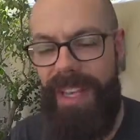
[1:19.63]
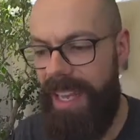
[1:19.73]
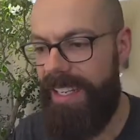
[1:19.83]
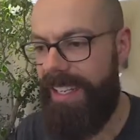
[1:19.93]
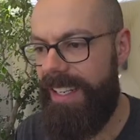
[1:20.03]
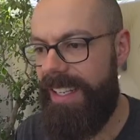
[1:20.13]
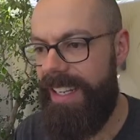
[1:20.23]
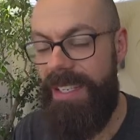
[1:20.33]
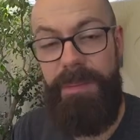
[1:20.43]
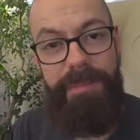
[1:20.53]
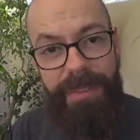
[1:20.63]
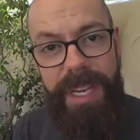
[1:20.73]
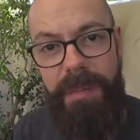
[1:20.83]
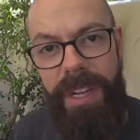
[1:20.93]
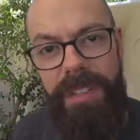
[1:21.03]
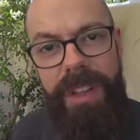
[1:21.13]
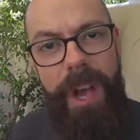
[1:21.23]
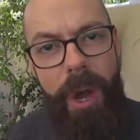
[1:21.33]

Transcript: That is pretty much the